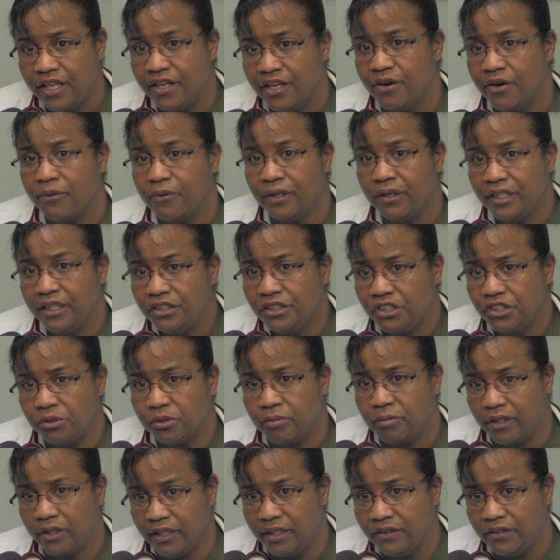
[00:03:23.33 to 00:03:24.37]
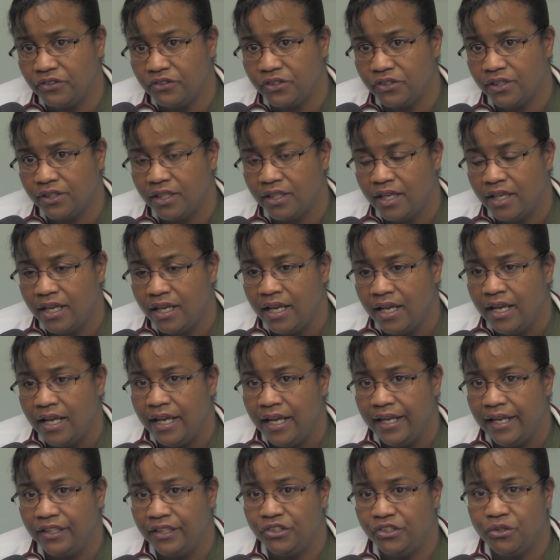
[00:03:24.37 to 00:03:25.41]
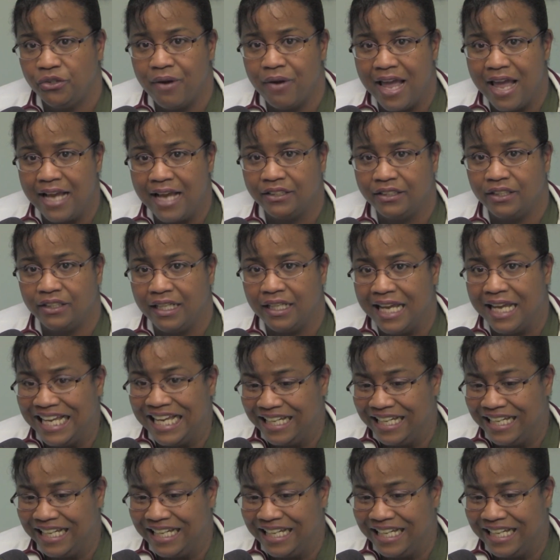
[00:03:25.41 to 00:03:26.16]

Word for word: and our religious beliefs. And to act